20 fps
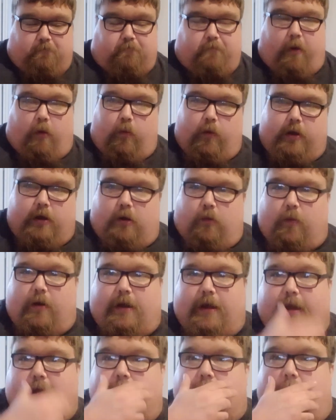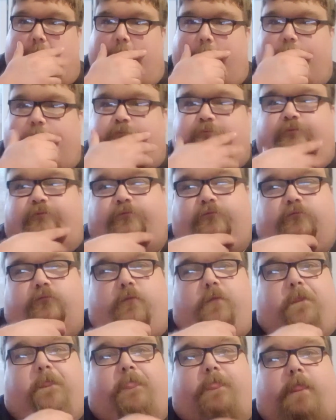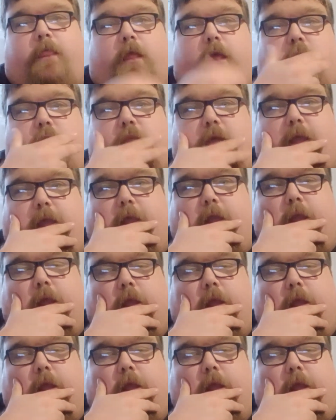But when I went in there, let